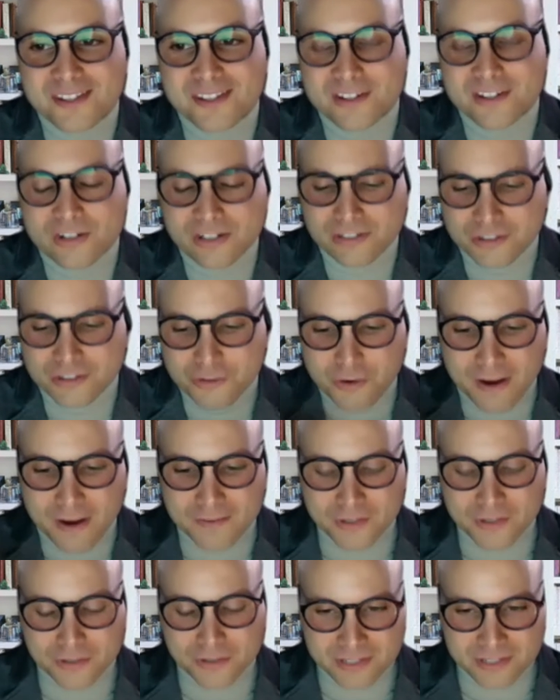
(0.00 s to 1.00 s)
she
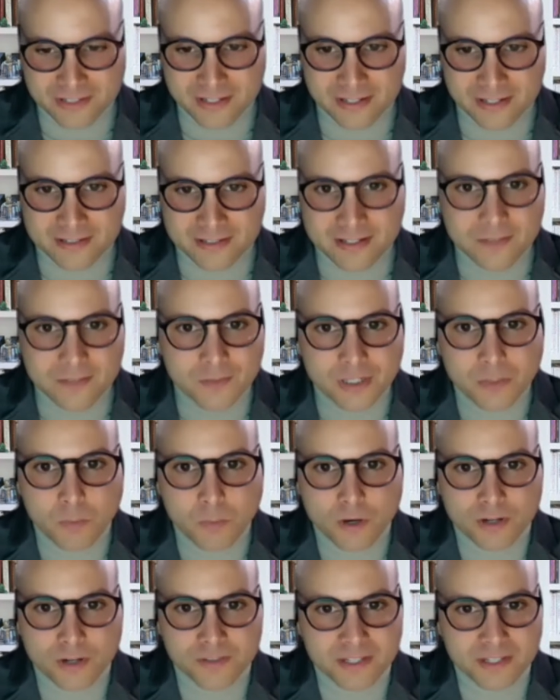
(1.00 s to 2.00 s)
describes this activity
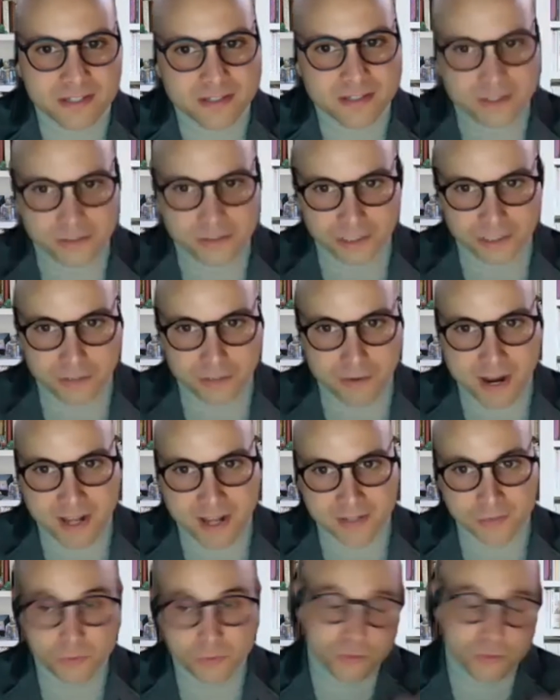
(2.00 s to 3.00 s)
where they sit on the
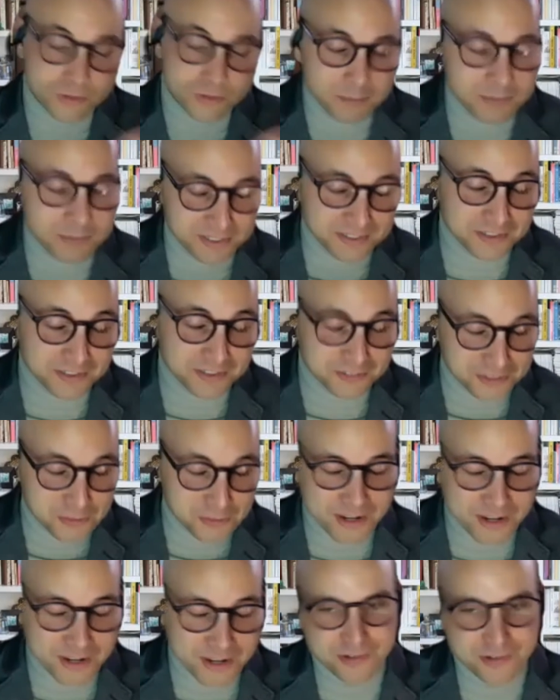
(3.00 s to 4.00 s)
grass, or depending on the
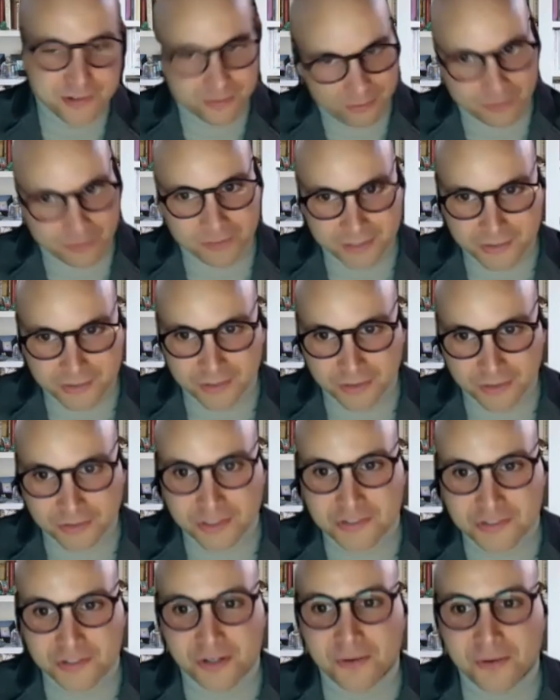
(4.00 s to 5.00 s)
weather, on the
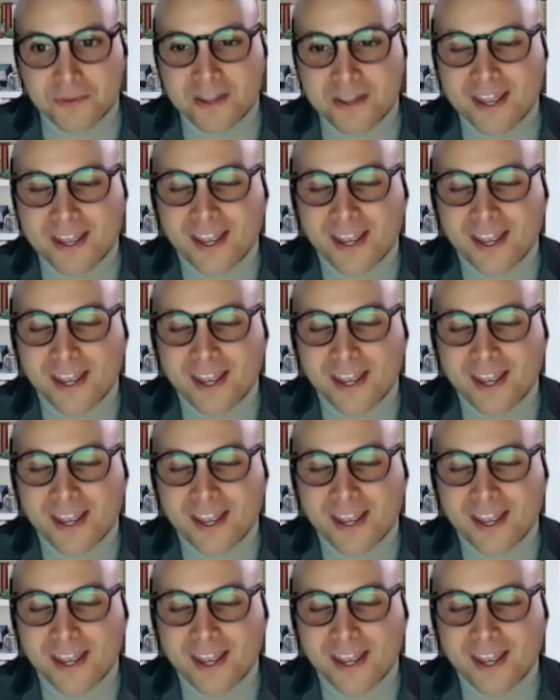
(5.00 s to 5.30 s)
snow,